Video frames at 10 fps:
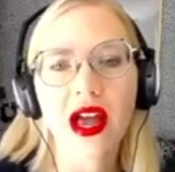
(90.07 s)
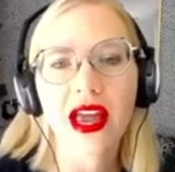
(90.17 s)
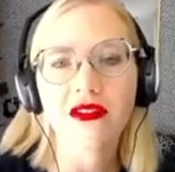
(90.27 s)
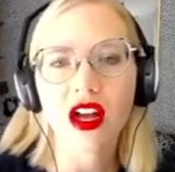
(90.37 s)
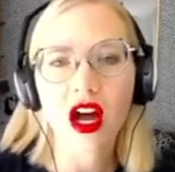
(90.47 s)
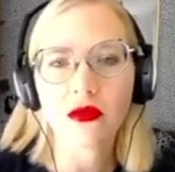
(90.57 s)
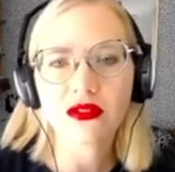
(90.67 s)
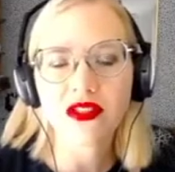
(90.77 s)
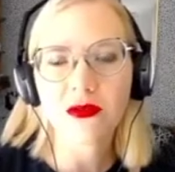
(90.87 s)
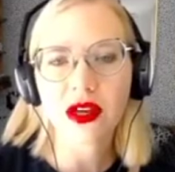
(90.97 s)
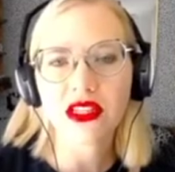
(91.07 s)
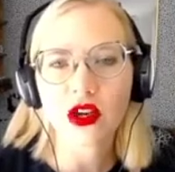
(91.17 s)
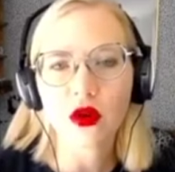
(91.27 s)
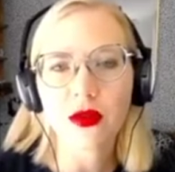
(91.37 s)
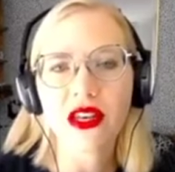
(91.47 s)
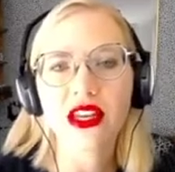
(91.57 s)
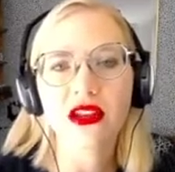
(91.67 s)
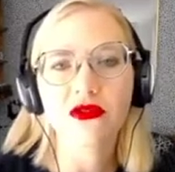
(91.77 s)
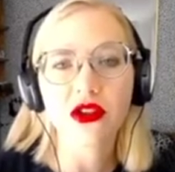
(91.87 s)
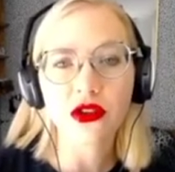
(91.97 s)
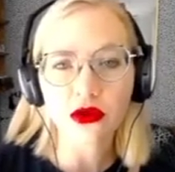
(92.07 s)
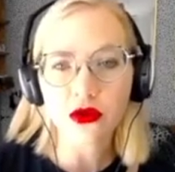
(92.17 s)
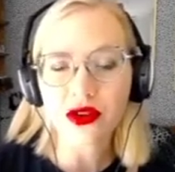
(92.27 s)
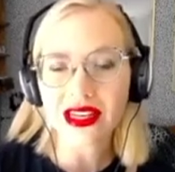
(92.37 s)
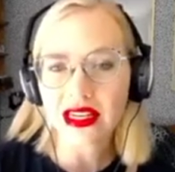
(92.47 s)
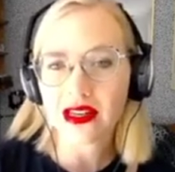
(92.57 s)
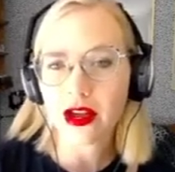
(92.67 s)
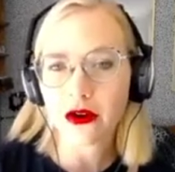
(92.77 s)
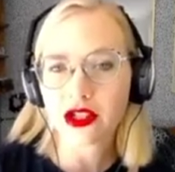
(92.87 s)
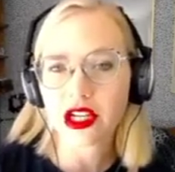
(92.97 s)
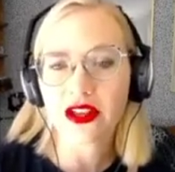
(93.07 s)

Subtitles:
I have a couple of spots open. If you need coaching,